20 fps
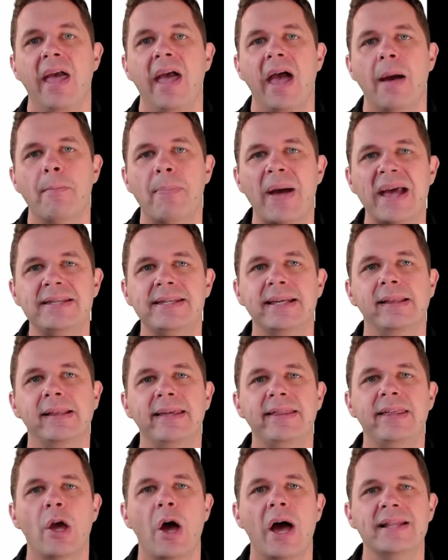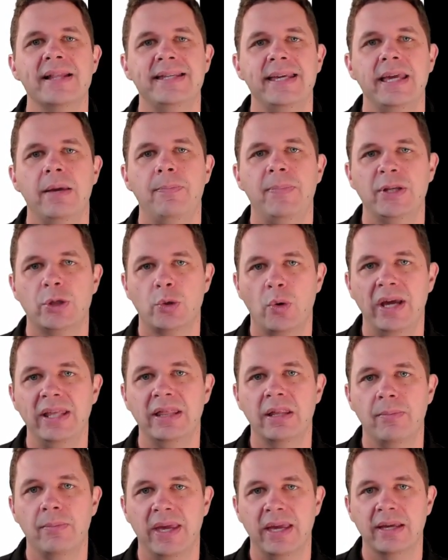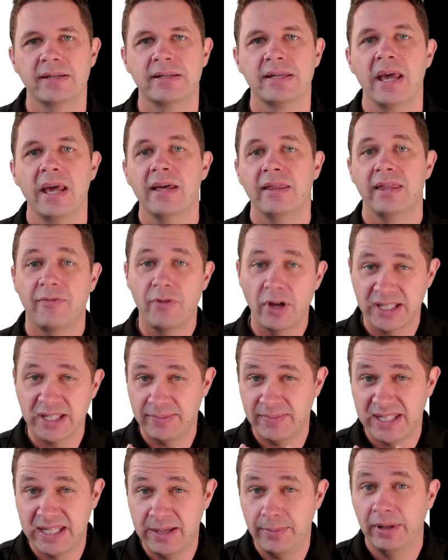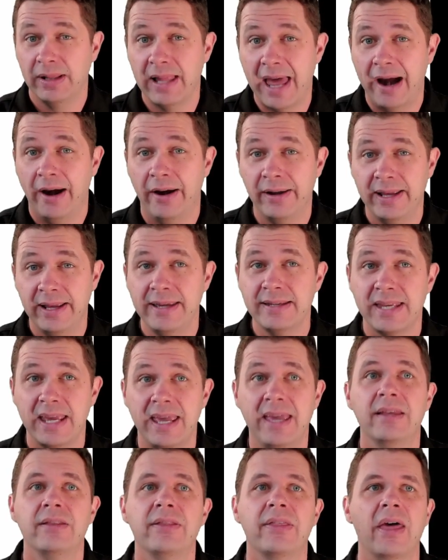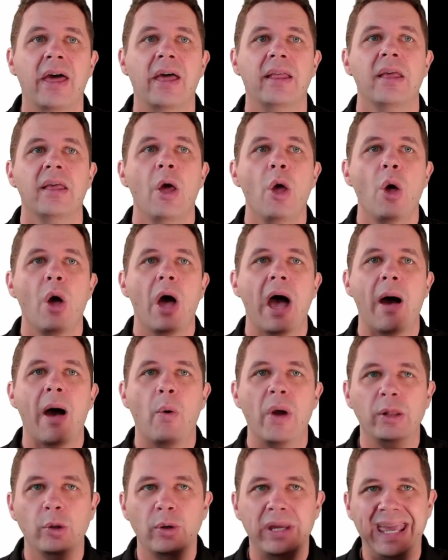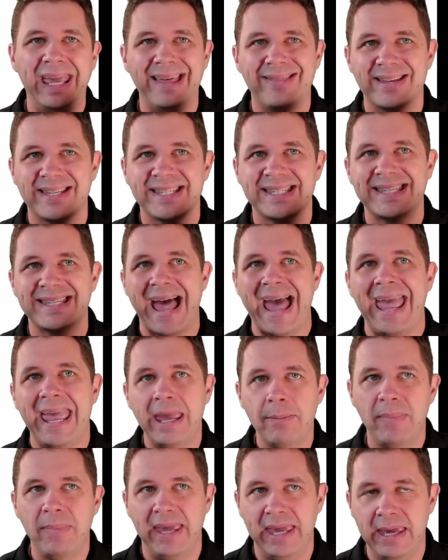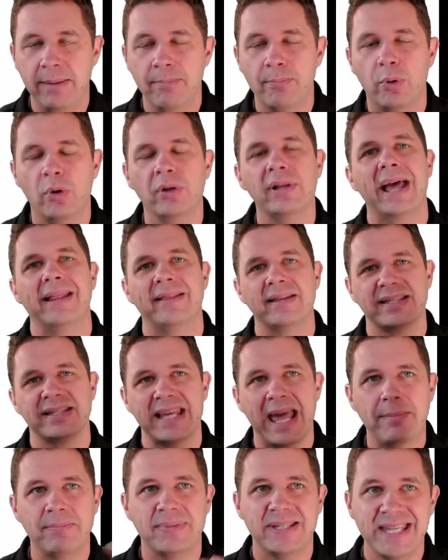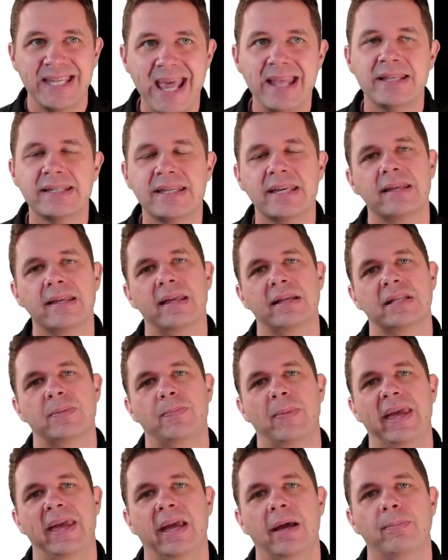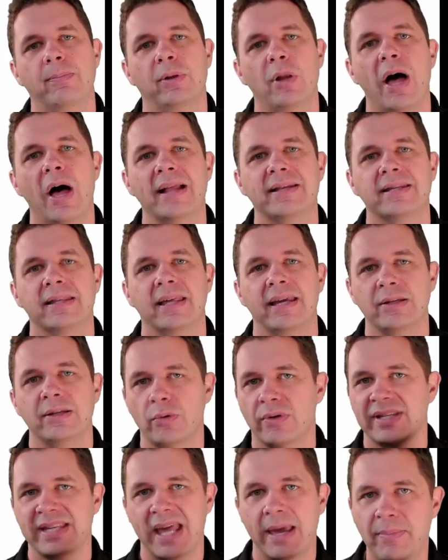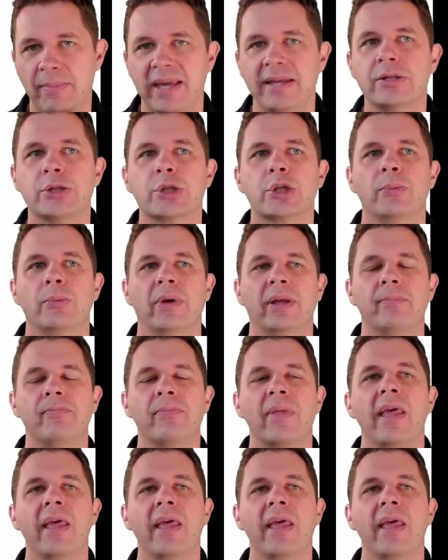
And basically the idea between them is they've got some similarities in that we're looking at the same input and the same sensor that's being applied to these, or the same instrument,